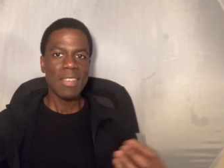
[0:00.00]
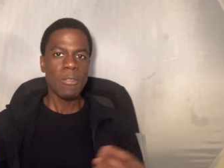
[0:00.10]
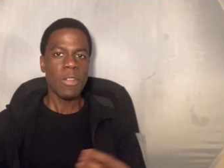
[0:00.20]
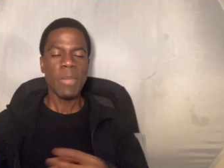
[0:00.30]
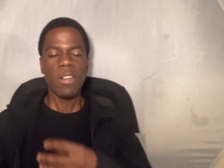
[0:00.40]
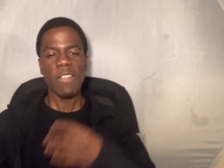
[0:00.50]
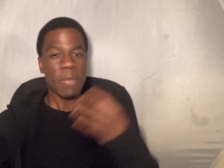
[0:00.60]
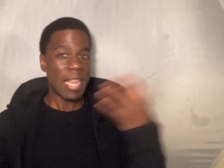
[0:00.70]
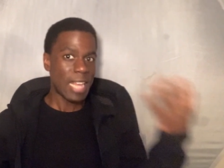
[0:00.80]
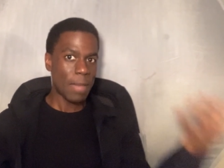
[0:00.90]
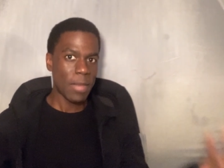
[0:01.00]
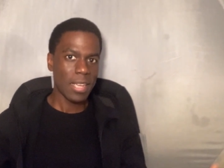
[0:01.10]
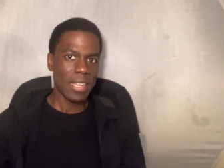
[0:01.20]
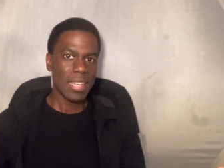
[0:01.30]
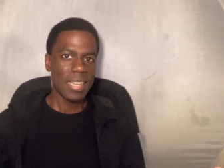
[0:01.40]
in the middle of a
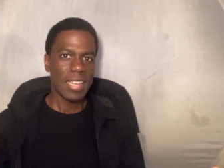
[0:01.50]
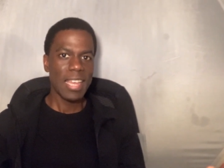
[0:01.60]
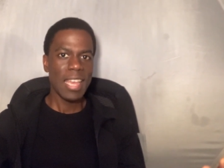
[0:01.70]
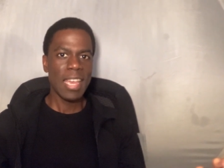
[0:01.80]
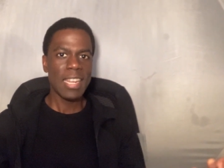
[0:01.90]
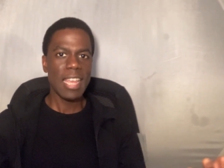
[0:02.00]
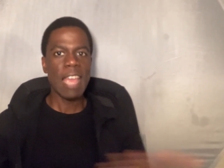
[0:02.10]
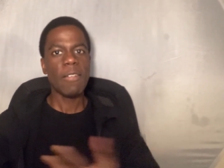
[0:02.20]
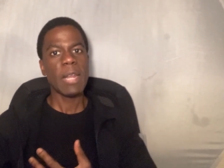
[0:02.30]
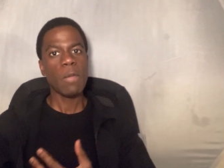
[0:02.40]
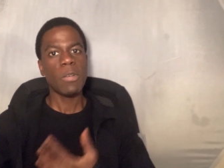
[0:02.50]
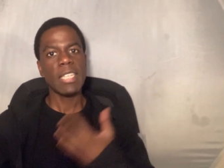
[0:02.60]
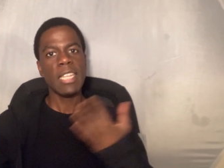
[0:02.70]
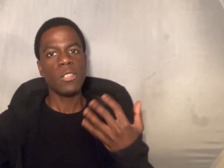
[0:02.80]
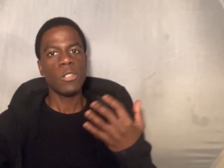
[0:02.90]
pandemic, and everybody was
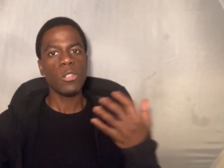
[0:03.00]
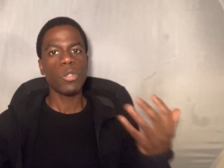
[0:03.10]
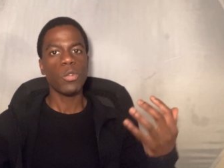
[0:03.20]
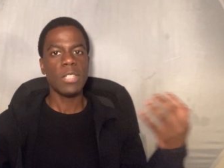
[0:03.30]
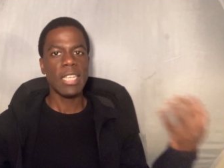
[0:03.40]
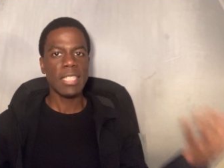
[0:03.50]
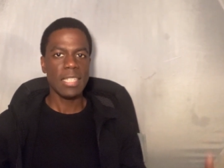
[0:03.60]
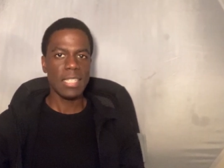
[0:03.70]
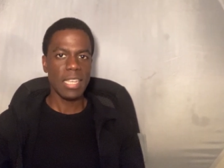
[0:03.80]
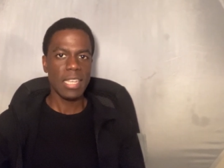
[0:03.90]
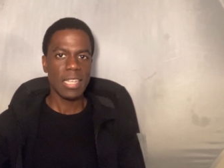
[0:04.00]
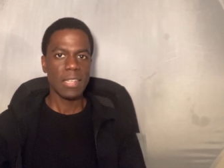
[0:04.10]
into social distancing.